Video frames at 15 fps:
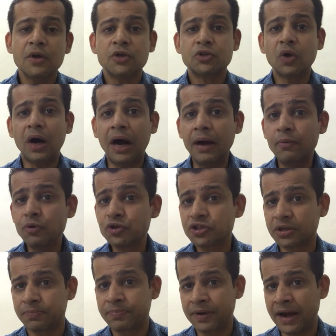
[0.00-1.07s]
So I was
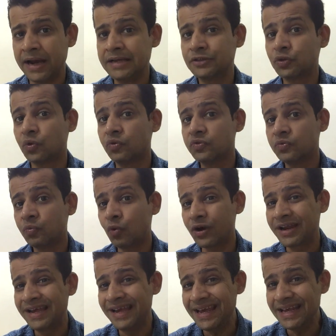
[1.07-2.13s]
surprised
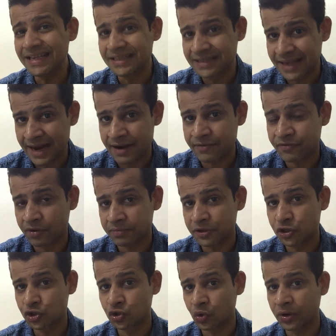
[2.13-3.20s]
what he said from
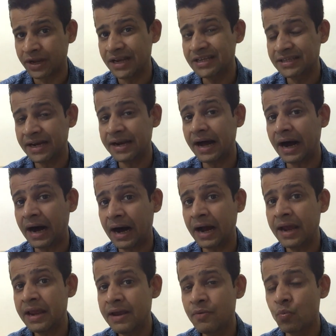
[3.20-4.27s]
his story. He said,
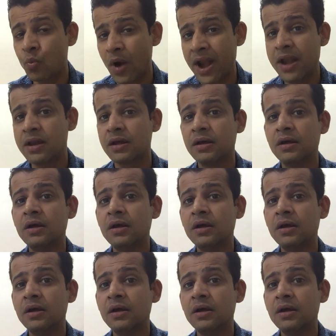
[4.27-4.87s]
"I went